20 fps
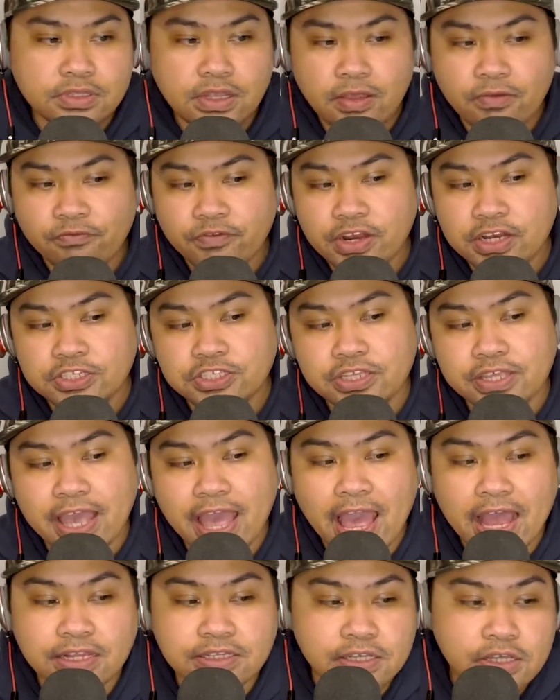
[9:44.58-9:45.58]
finishing
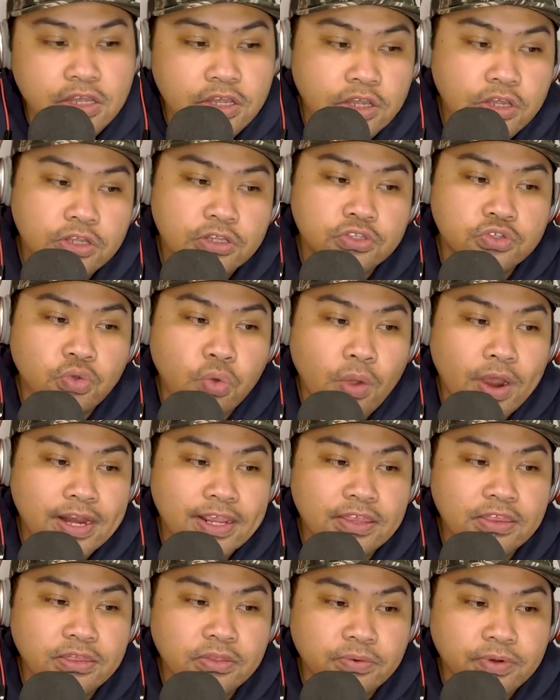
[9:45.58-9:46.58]
at
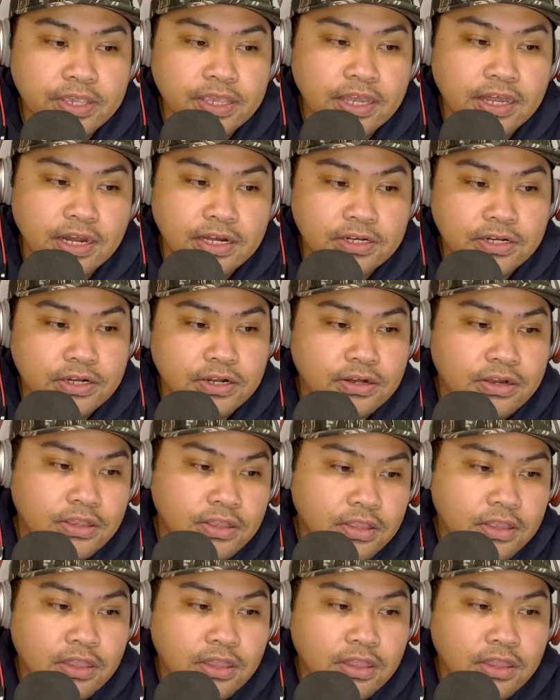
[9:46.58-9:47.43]
23 under.